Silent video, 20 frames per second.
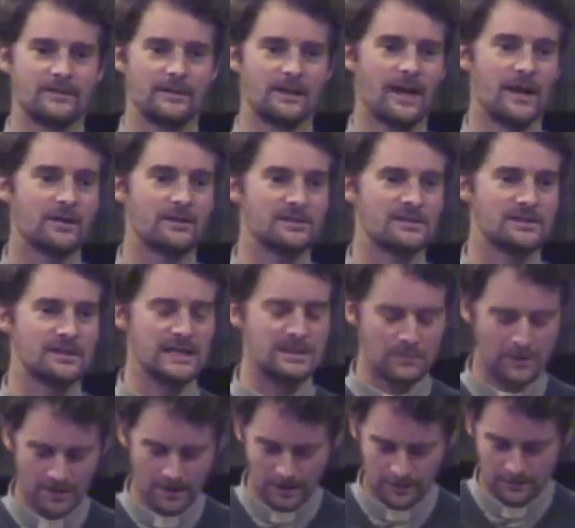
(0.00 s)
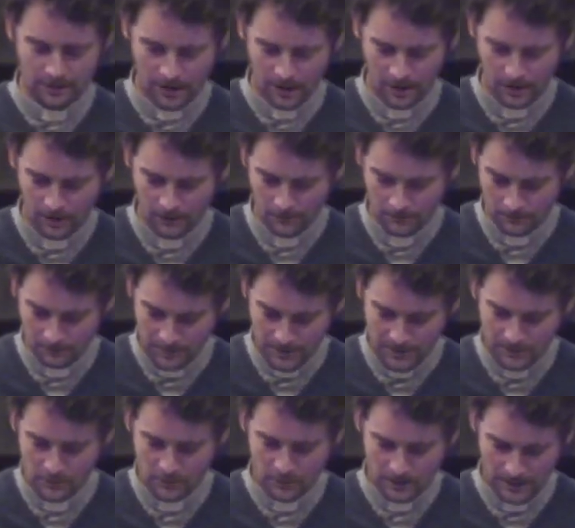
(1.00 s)
and I see my own heart a
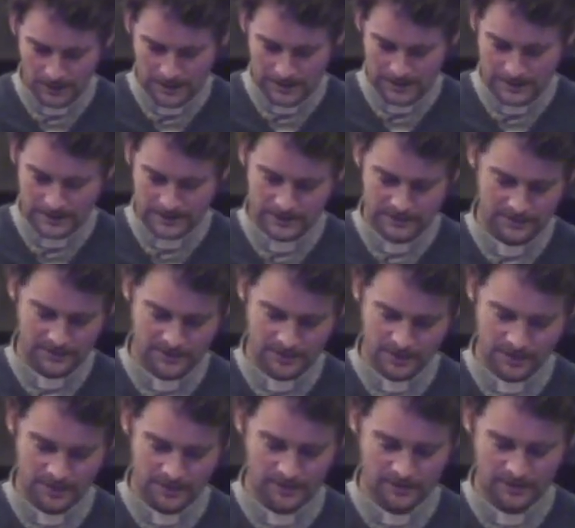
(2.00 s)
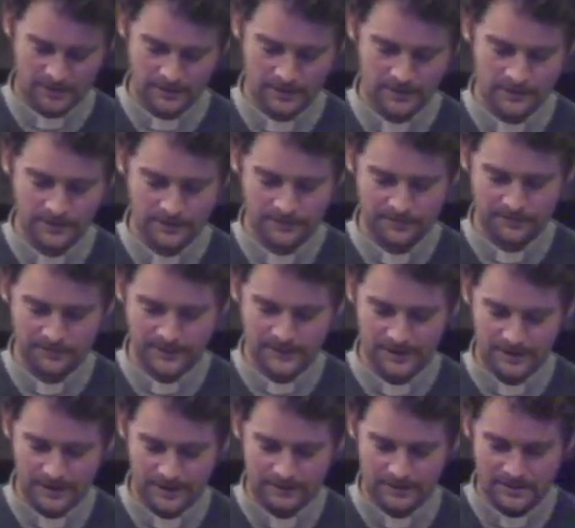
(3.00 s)
bit more clearly each day.
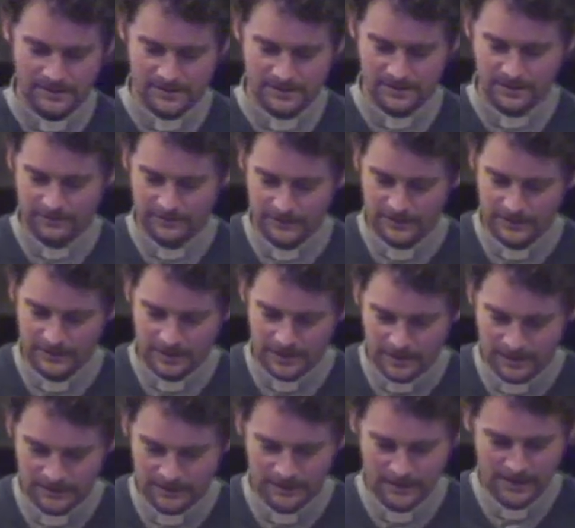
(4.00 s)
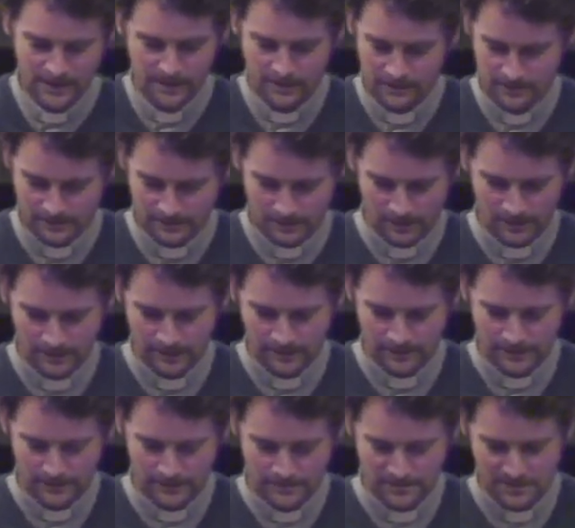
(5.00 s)
And there's stuff in there that
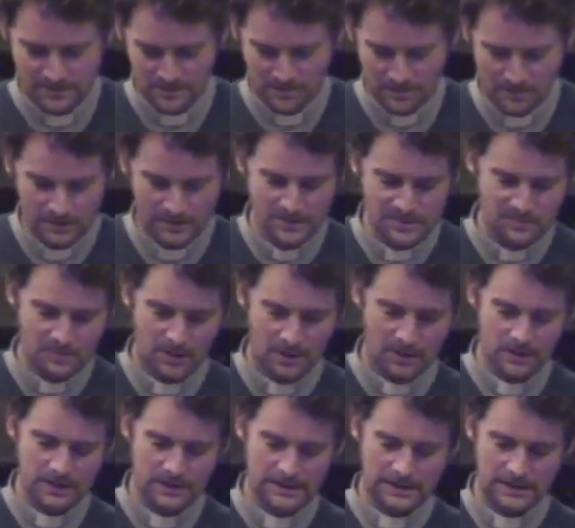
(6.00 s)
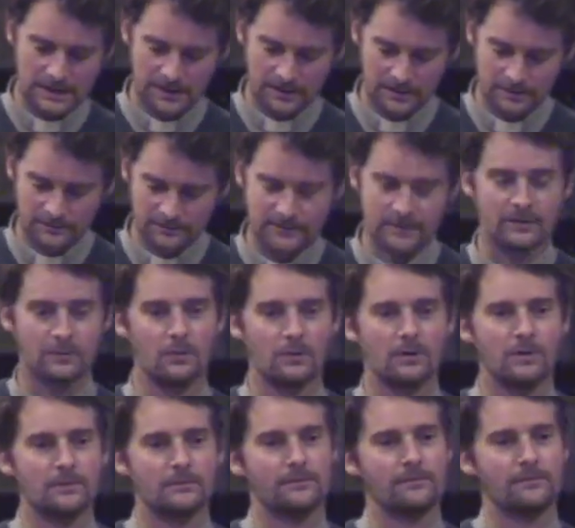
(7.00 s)
I am surprised by, and I think,
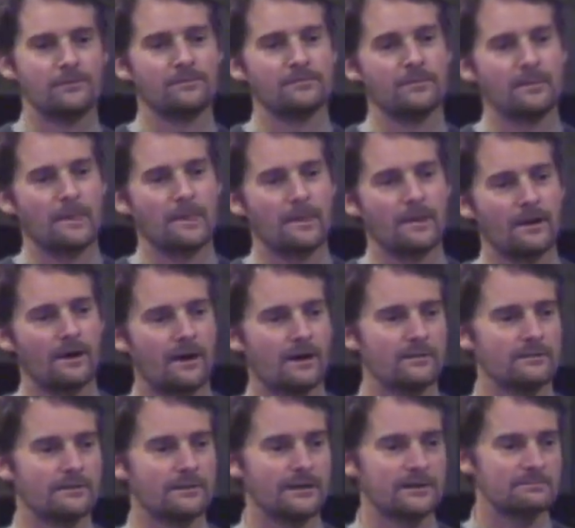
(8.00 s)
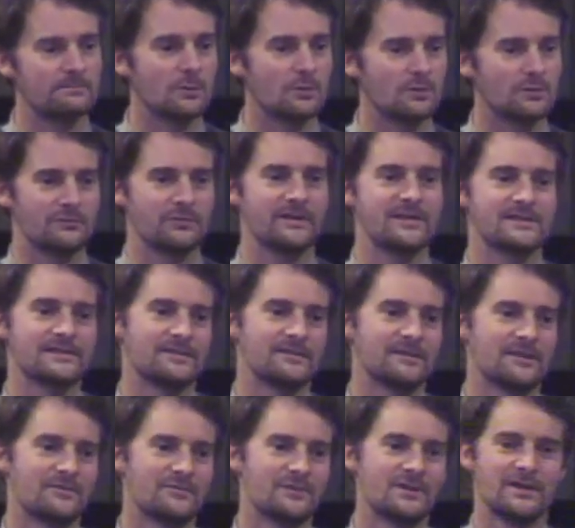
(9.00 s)
whoa, I've had more grace
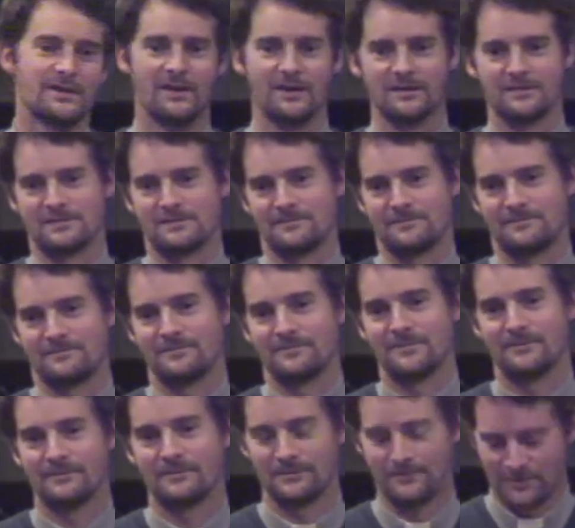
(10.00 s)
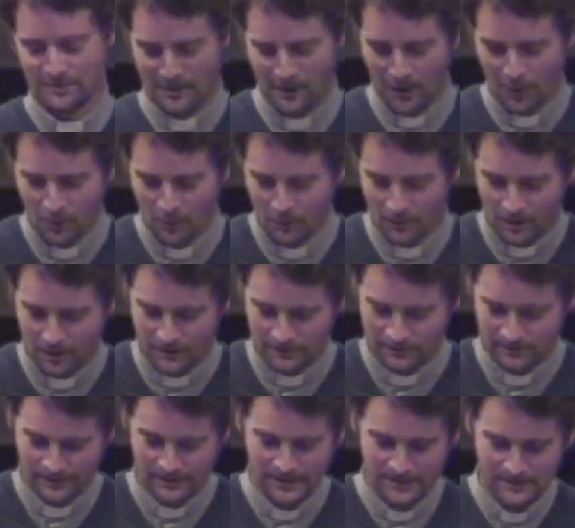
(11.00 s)
than I realized for my whole
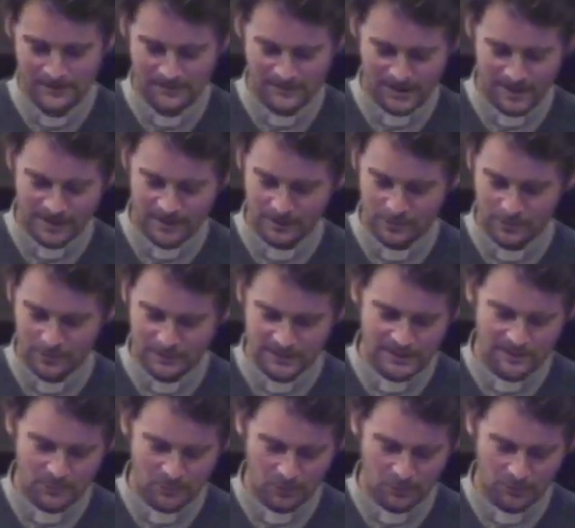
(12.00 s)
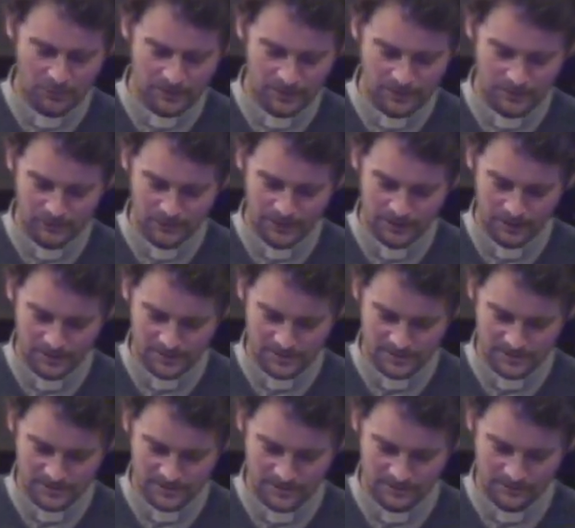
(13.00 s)
life, and I will need more than I
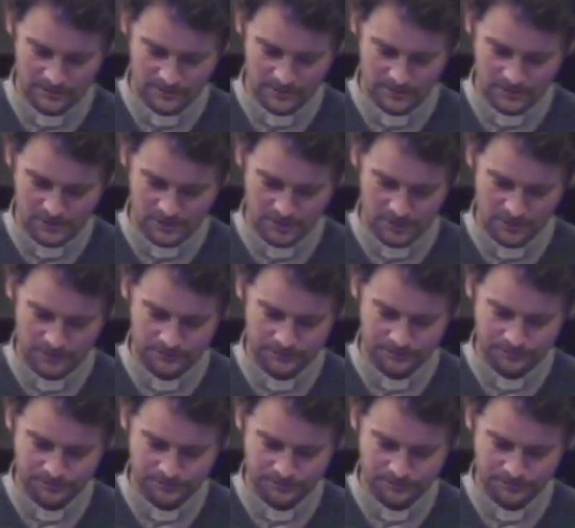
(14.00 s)
realize into the future.